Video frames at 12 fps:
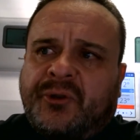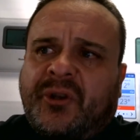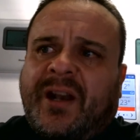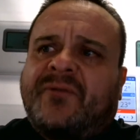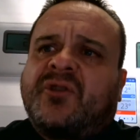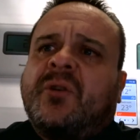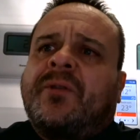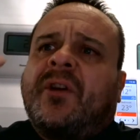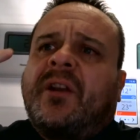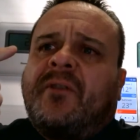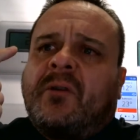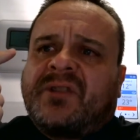You'll have
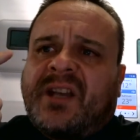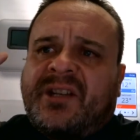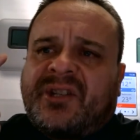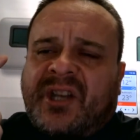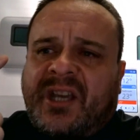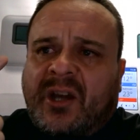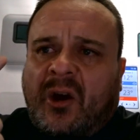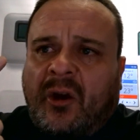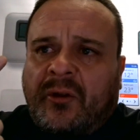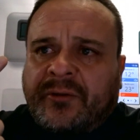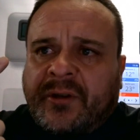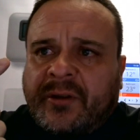230 volts AC
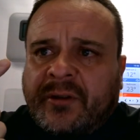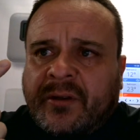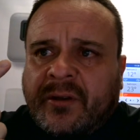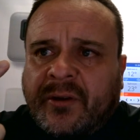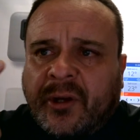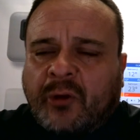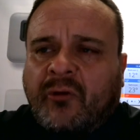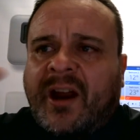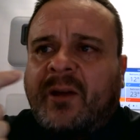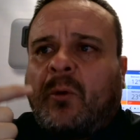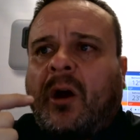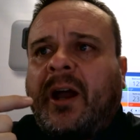on the
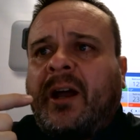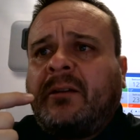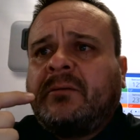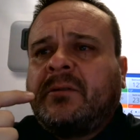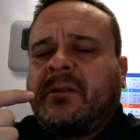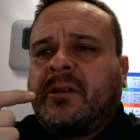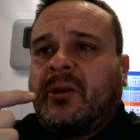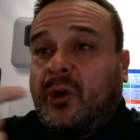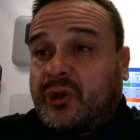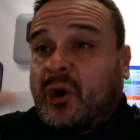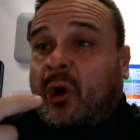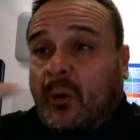grey wire
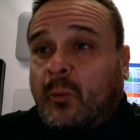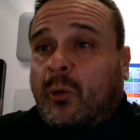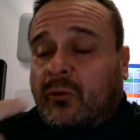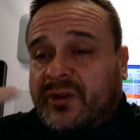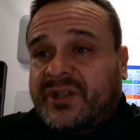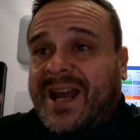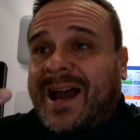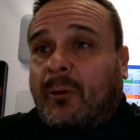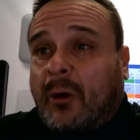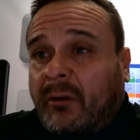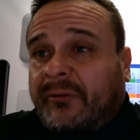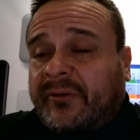because your hot water is now
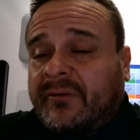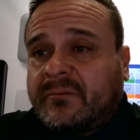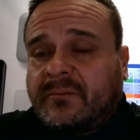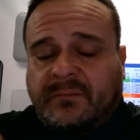off.